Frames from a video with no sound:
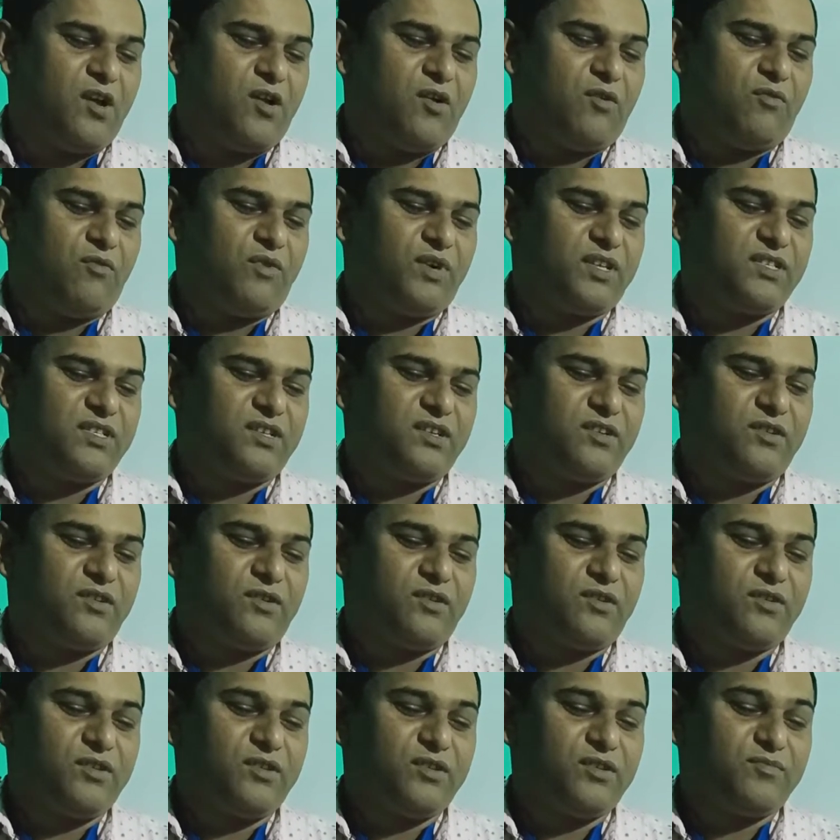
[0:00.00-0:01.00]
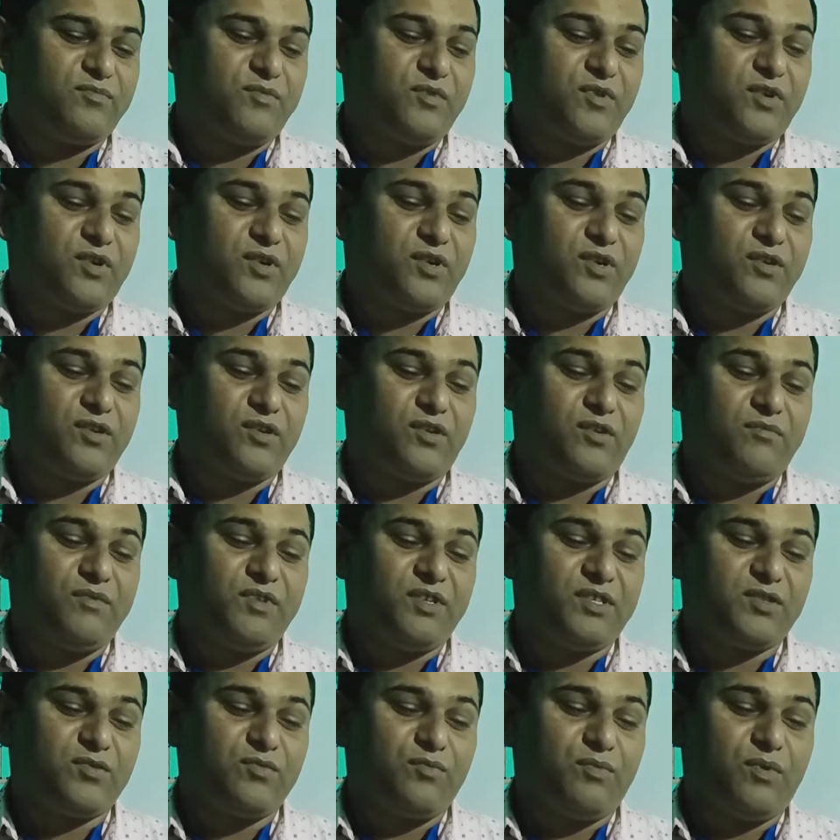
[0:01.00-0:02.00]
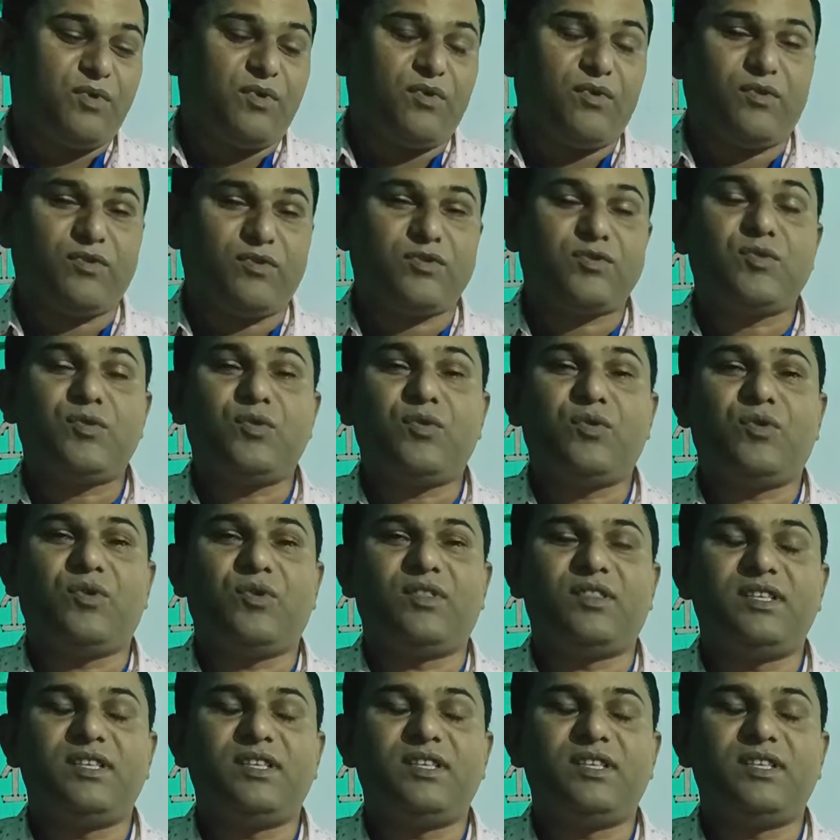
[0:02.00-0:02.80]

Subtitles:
Was not the spoken of the soul.